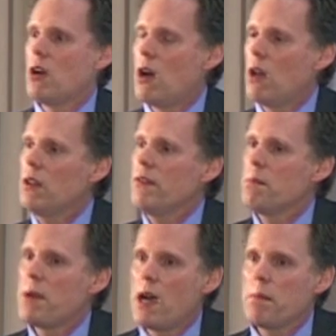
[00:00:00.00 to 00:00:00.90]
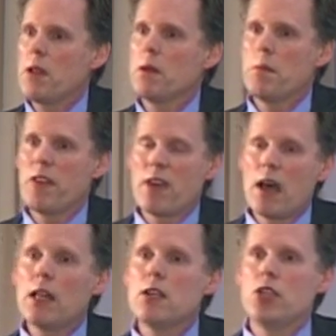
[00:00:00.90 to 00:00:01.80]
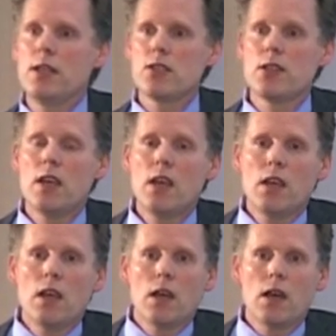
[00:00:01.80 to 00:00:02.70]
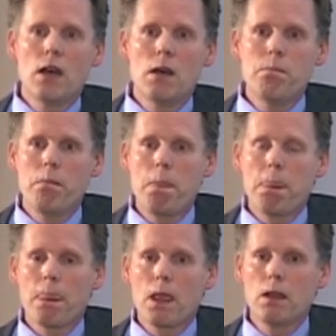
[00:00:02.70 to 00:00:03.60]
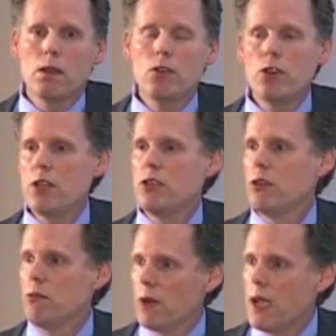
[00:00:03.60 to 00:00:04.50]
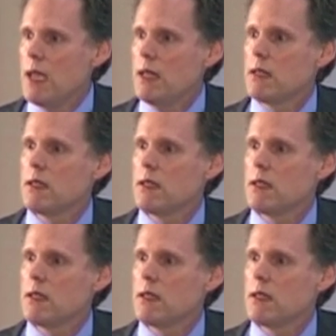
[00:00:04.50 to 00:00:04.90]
all of the popular mythologies, Good to Great,